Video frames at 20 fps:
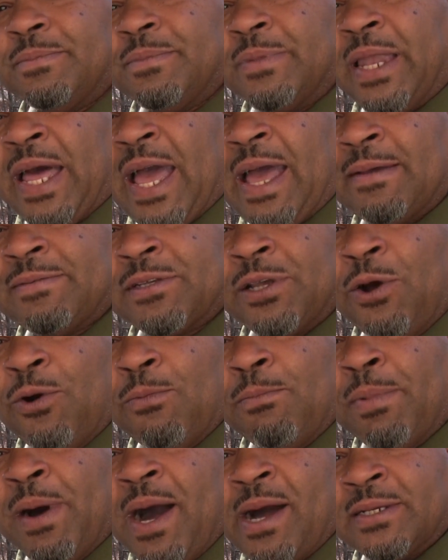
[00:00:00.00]
live
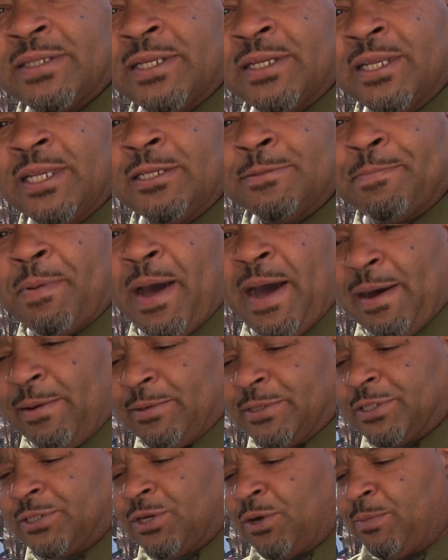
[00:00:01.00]
scope box that needs
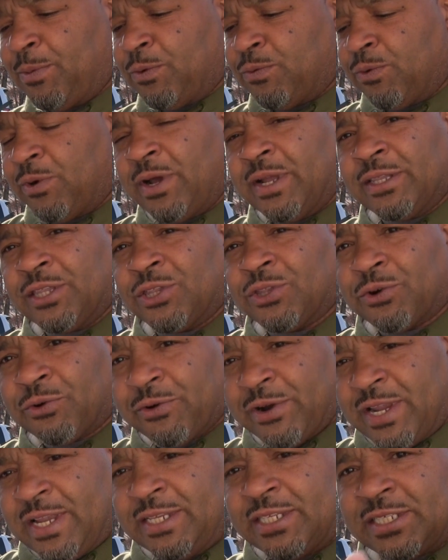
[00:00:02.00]
power so I'm gonna run three